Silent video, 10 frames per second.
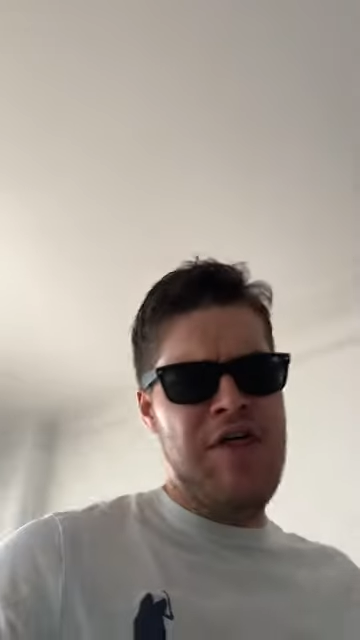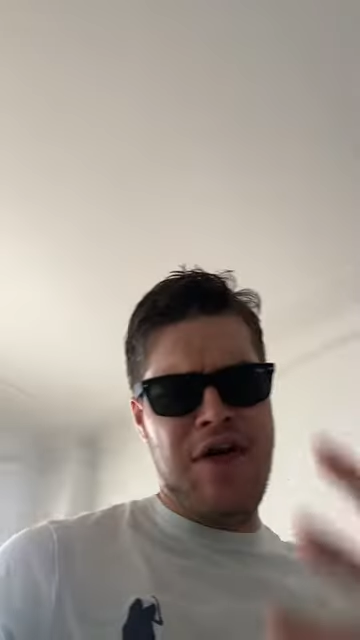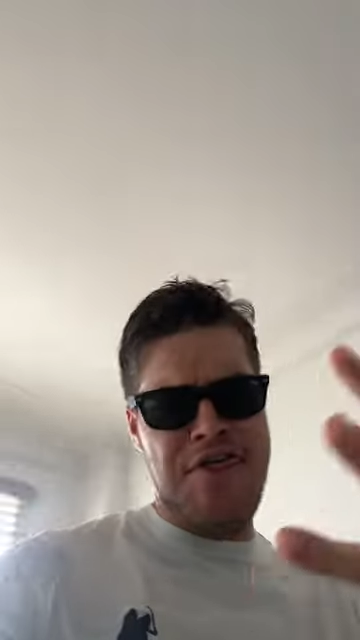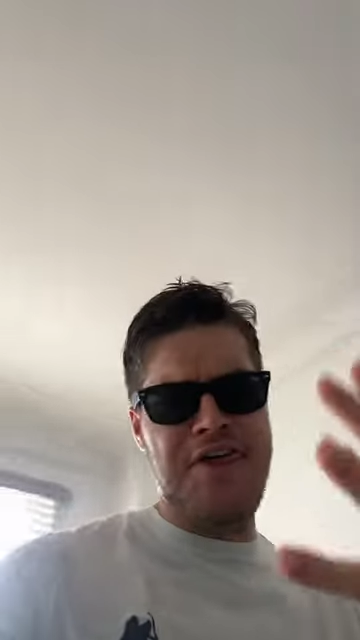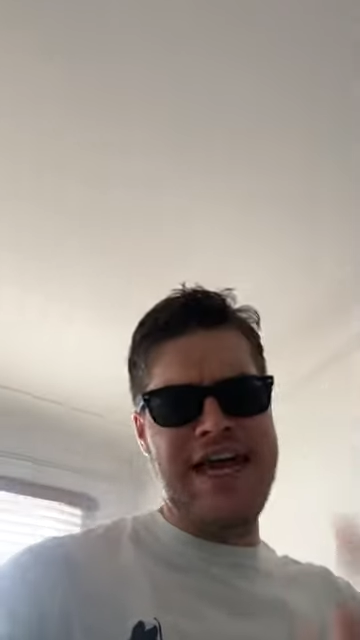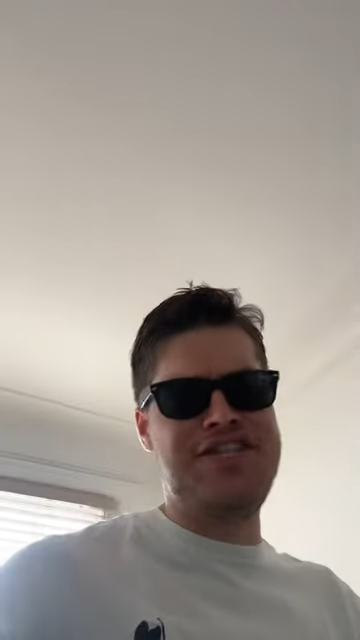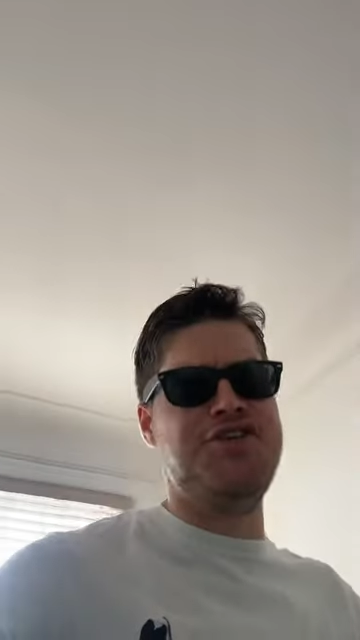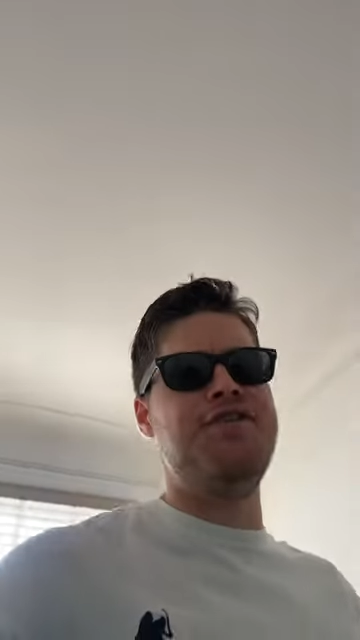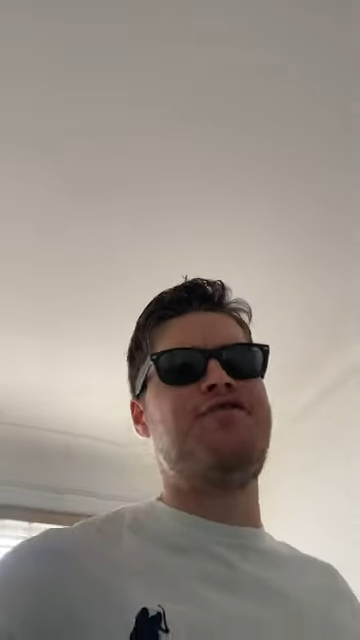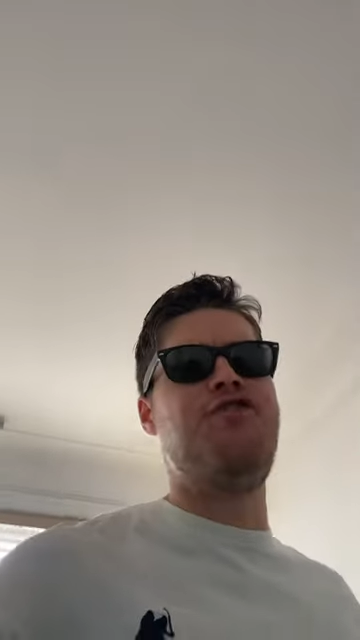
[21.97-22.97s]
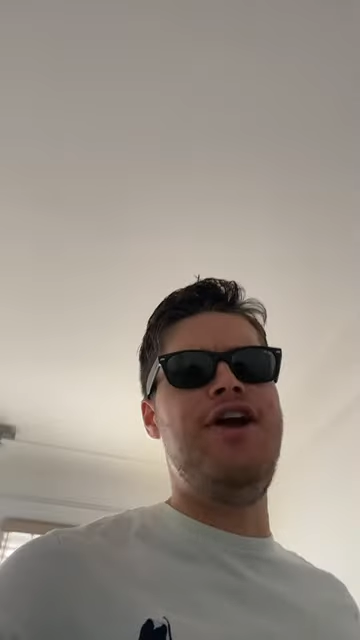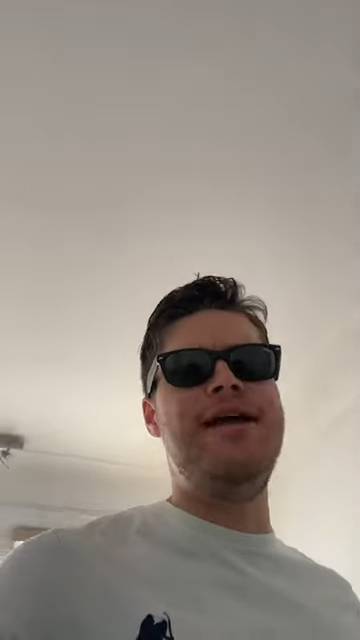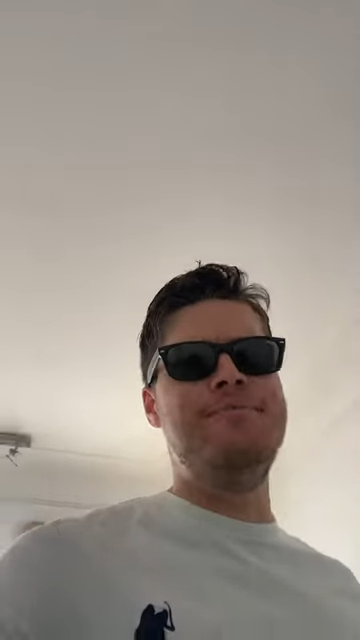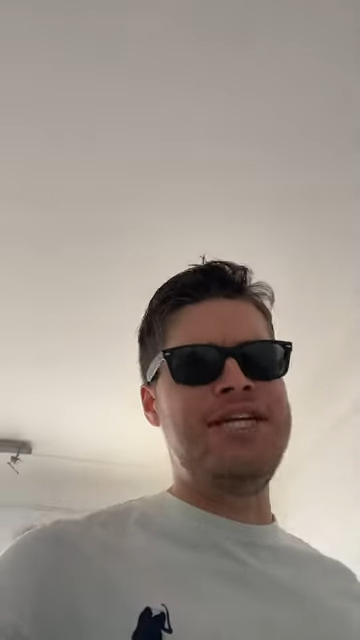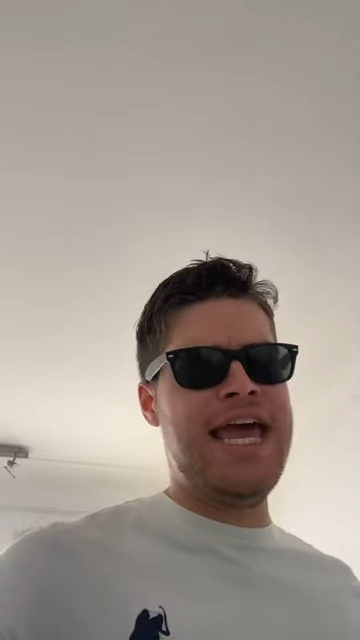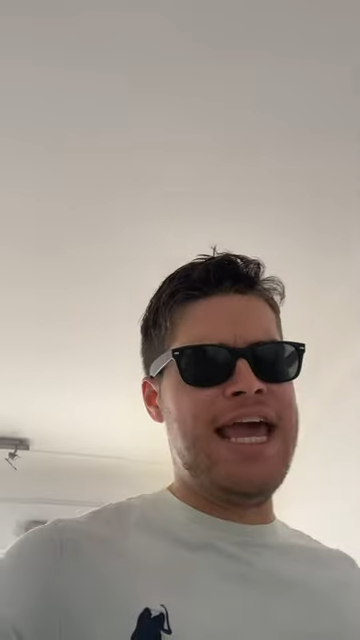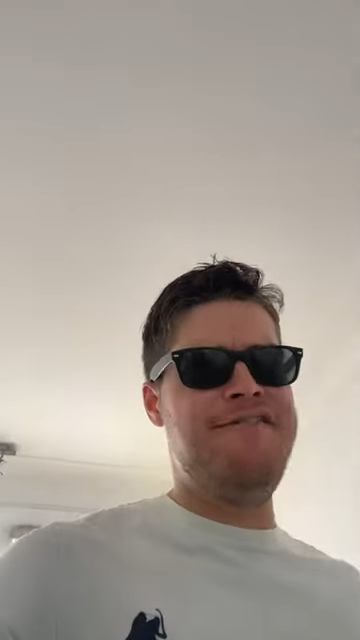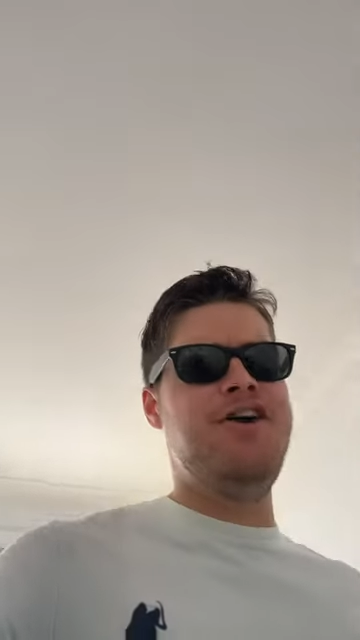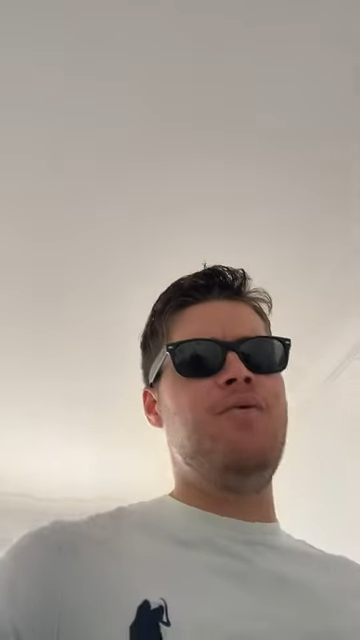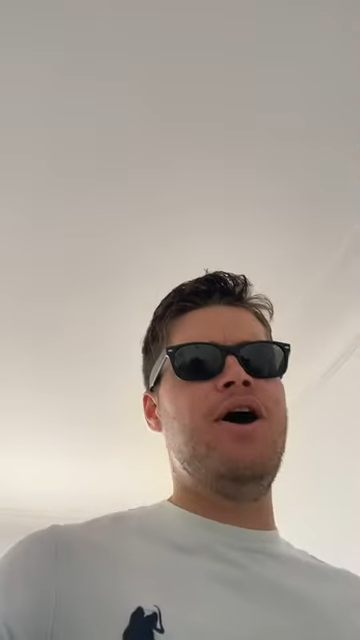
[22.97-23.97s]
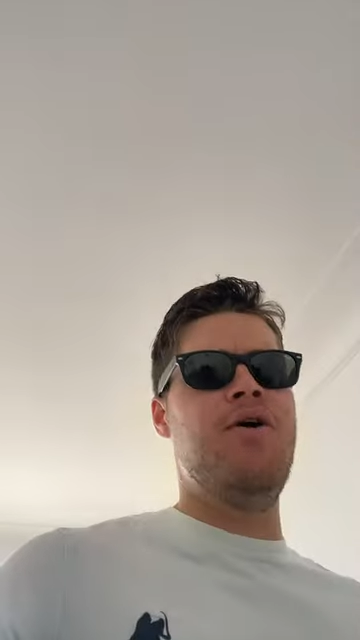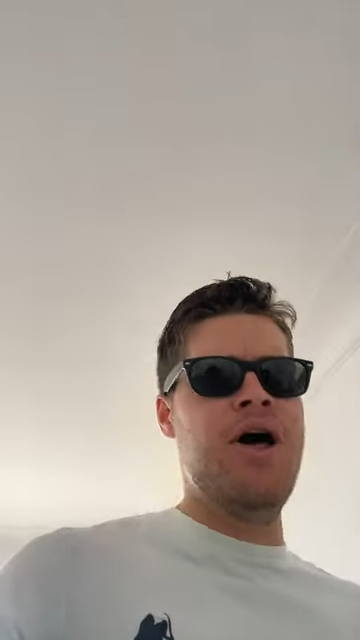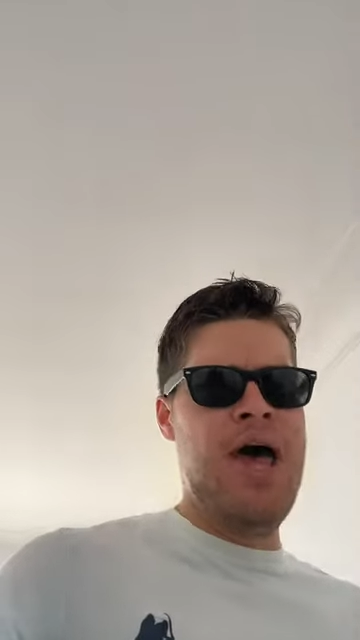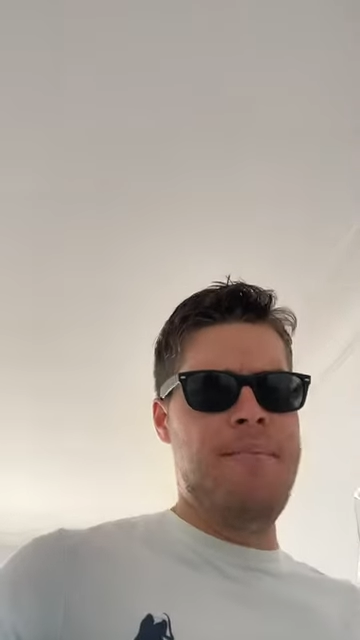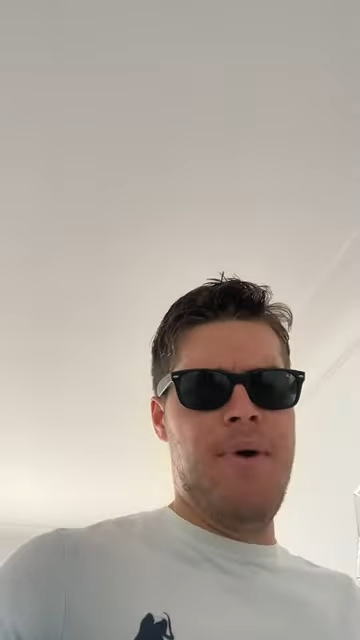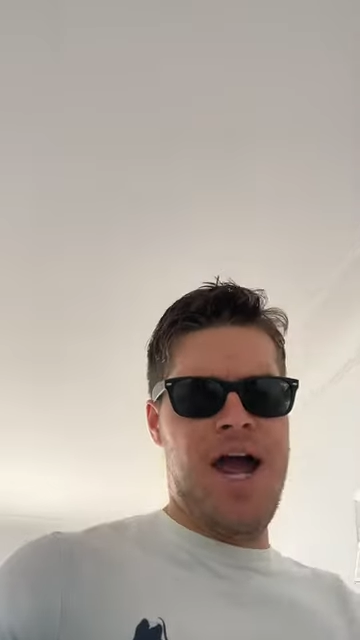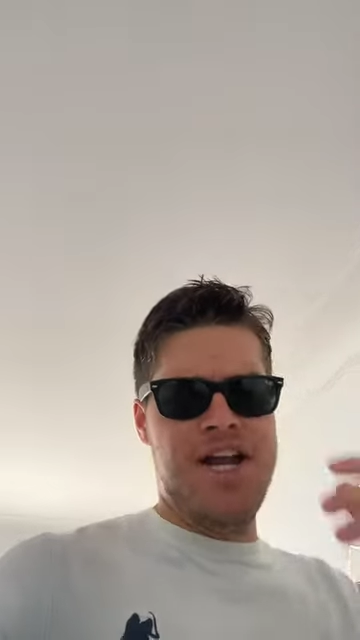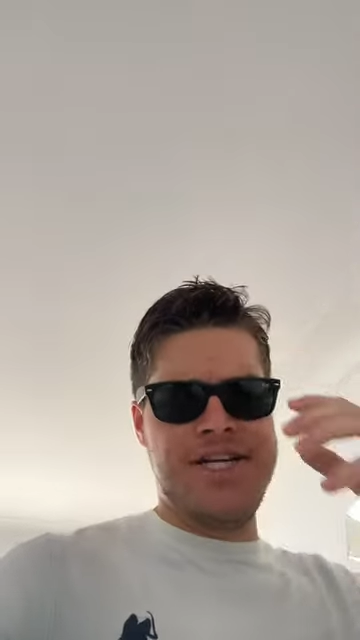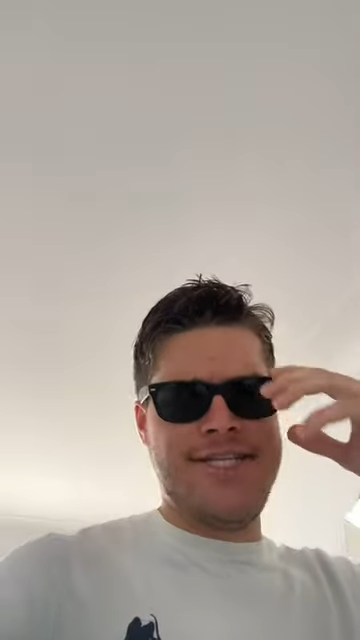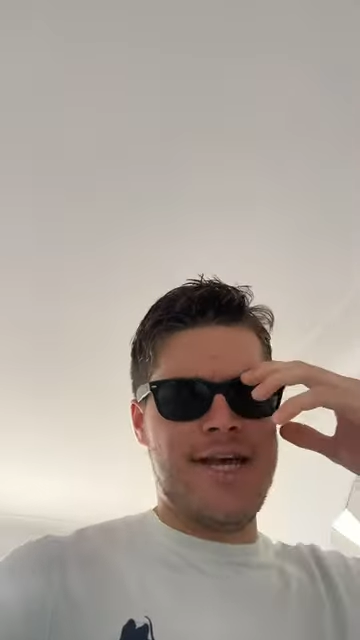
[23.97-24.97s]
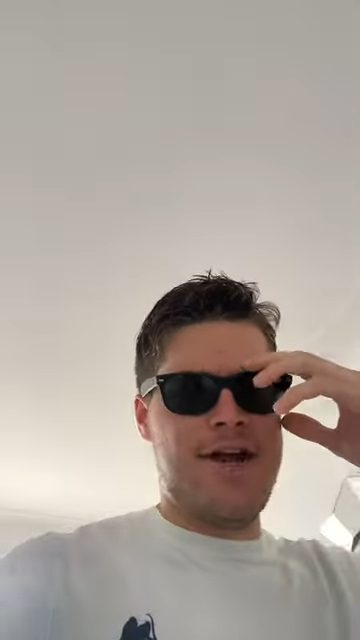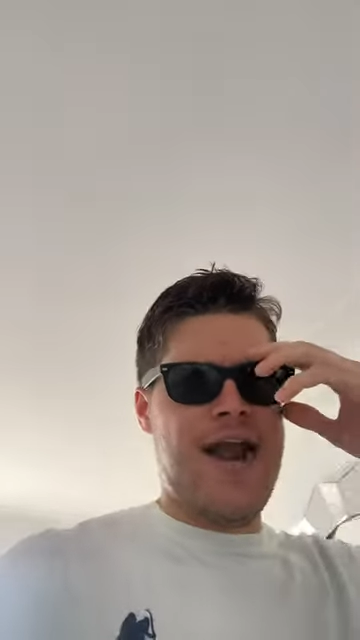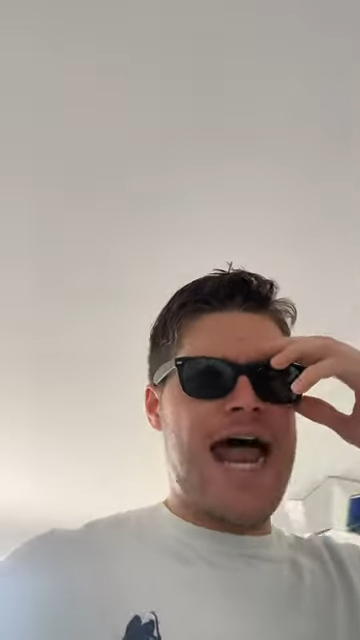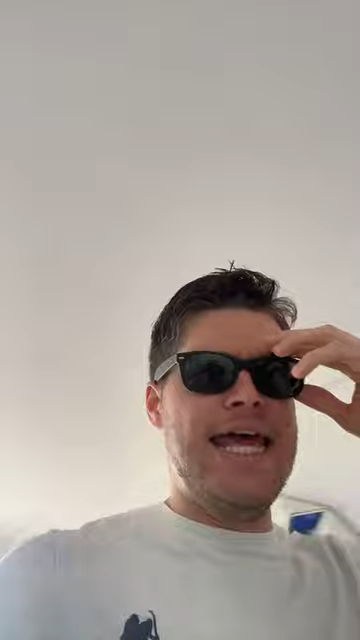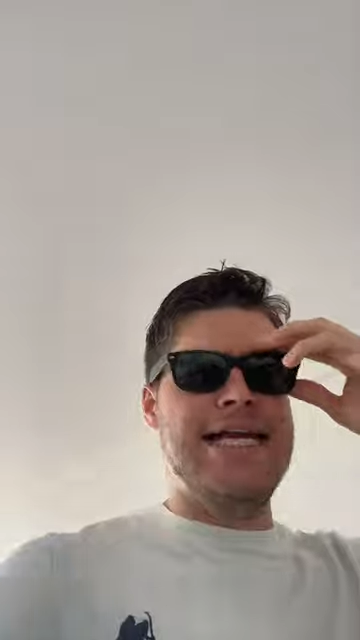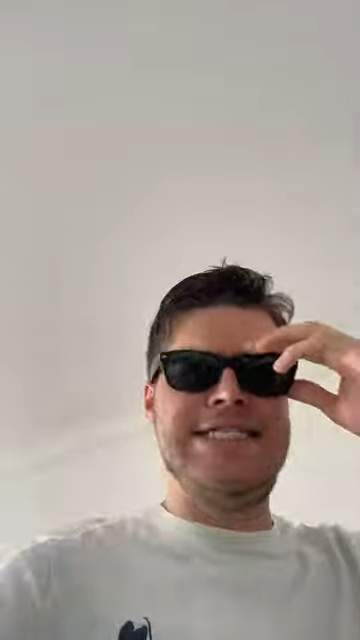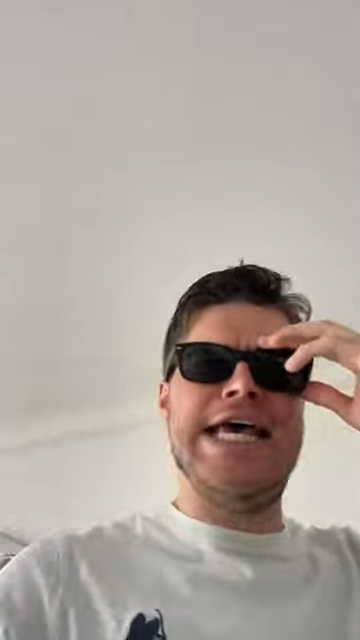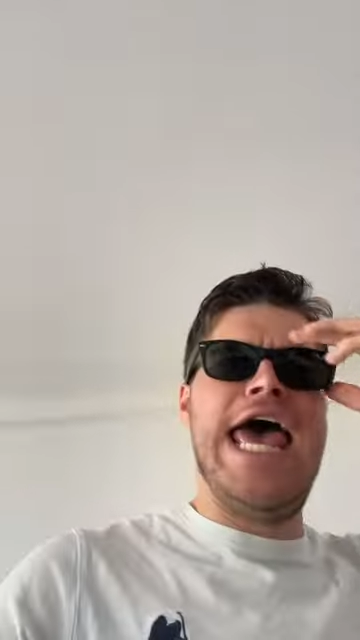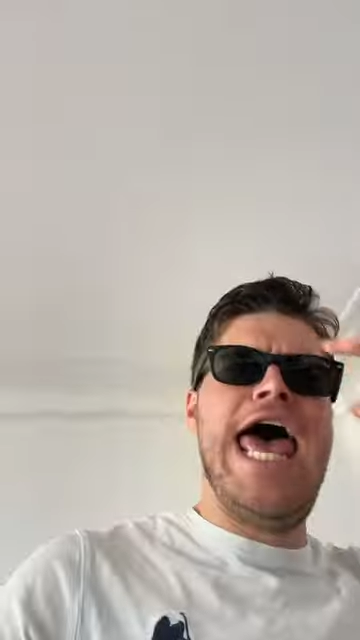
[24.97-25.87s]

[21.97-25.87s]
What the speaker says: the theatre of creams, if you will, minus Sir Alex.